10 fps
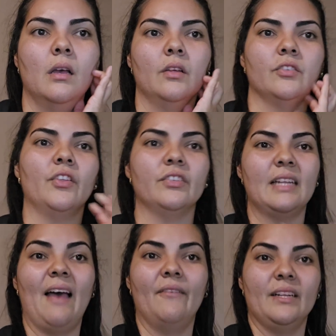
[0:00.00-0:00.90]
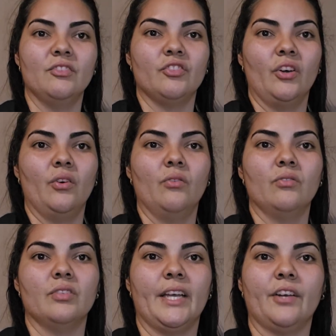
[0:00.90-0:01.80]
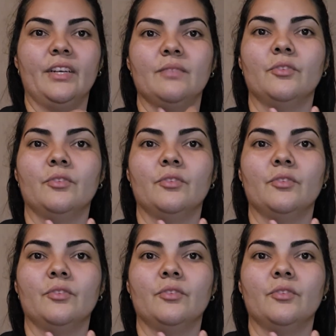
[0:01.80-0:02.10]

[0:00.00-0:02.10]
So there's an evidence shows increased